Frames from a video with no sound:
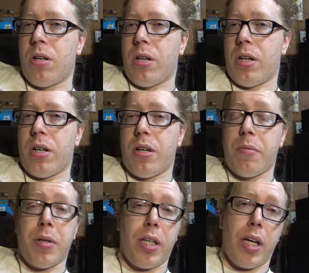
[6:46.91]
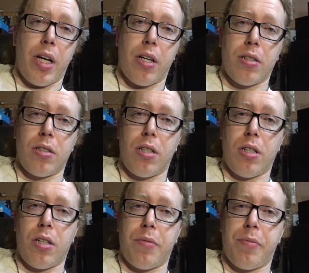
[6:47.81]
But yeah,
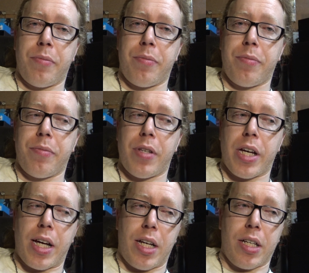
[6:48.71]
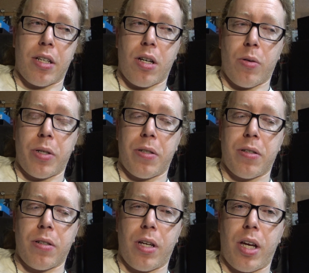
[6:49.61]
I got it
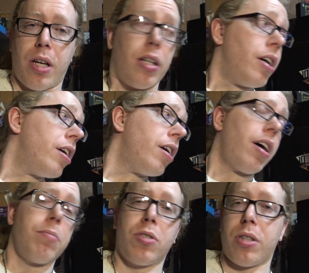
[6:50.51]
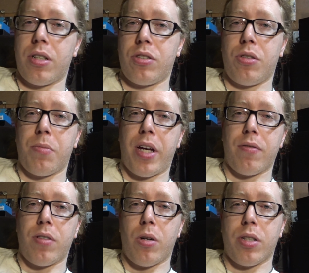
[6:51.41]
going, and as you may
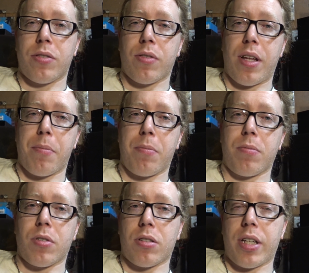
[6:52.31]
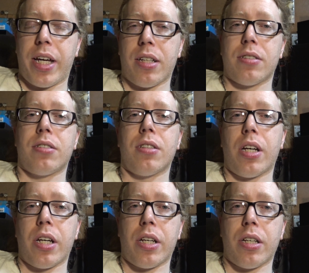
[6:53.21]
have noticed from that glance,
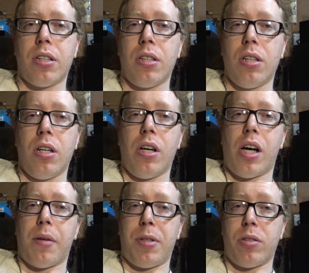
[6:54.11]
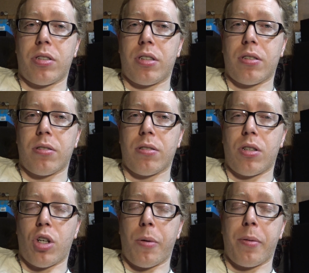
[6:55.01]
I'm using
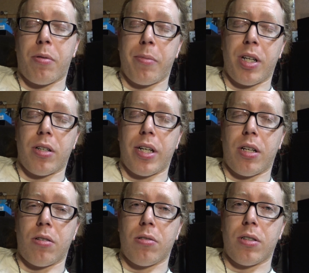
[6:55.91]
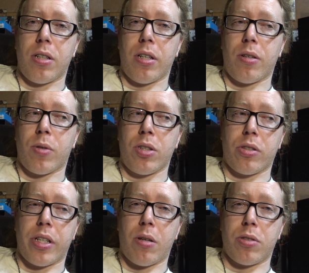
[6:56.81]
Adobe Premiere now.
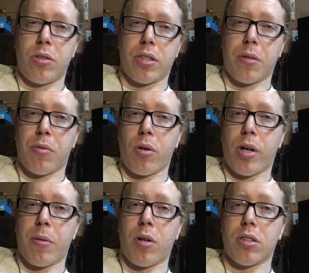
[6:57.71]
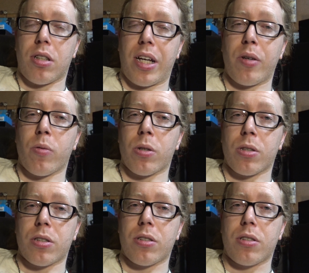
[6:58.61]
Originally I was using a program called
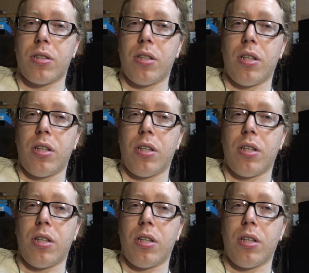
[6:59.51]
Lightworks.